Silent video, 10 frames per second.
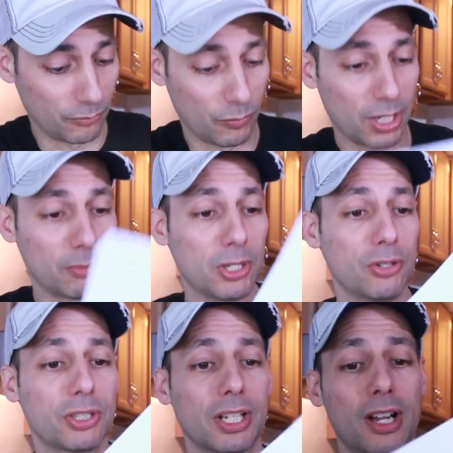we're going to be
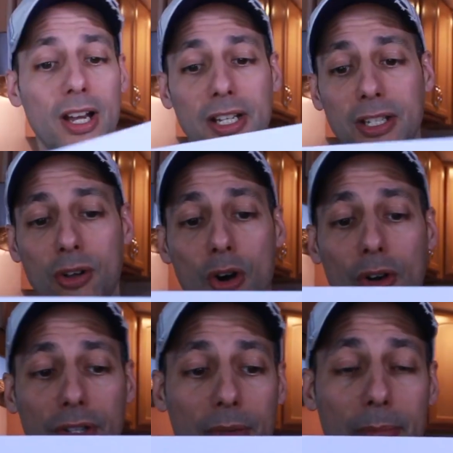using a honey
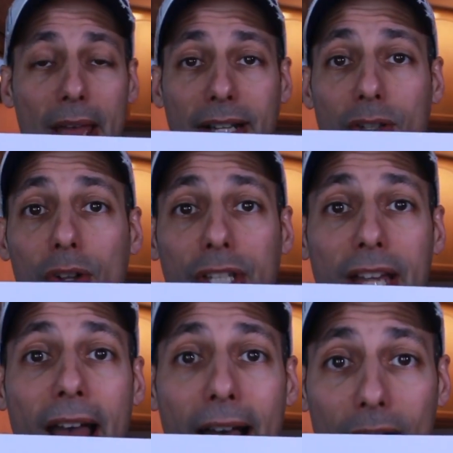called
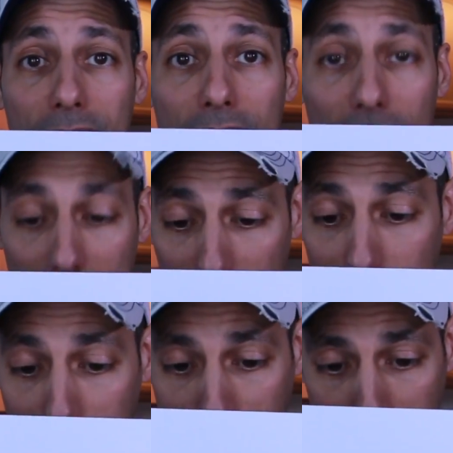Magnolia House
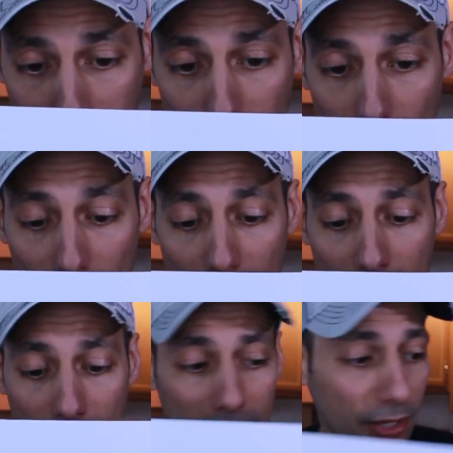Honey.
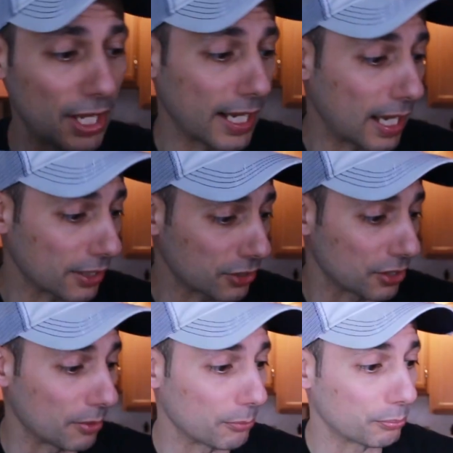And they got
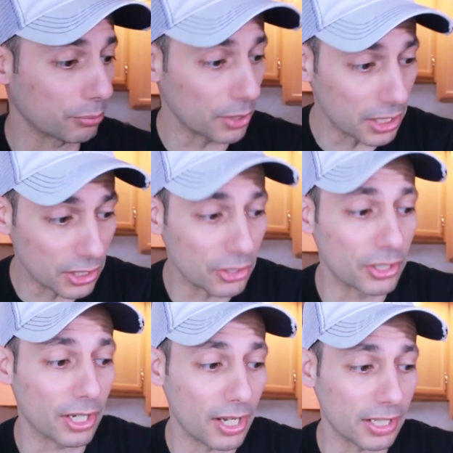some pretty
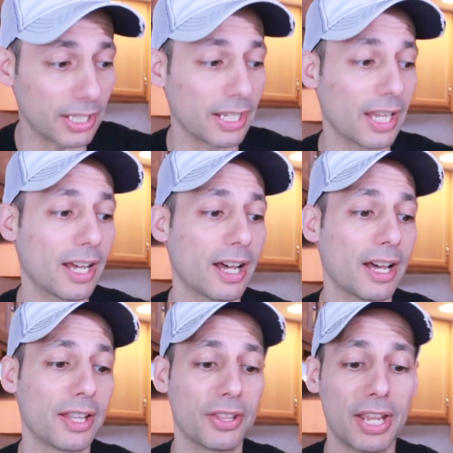good honey.
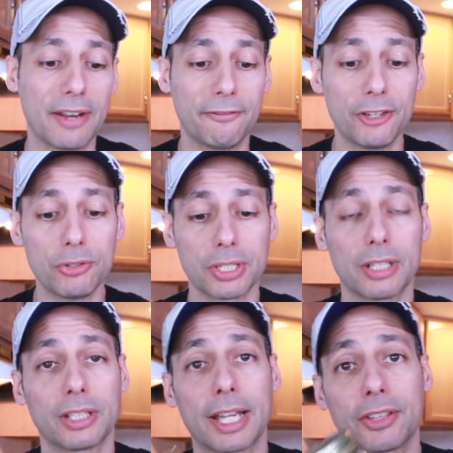They infuse
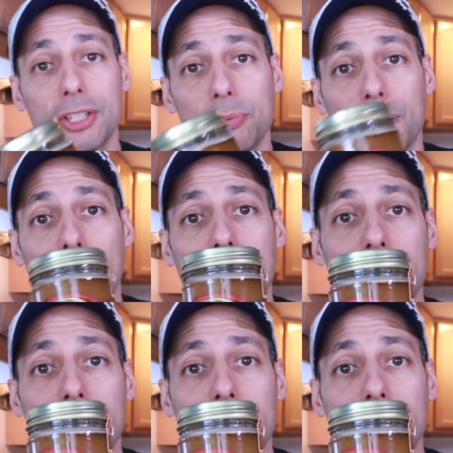it, like this one right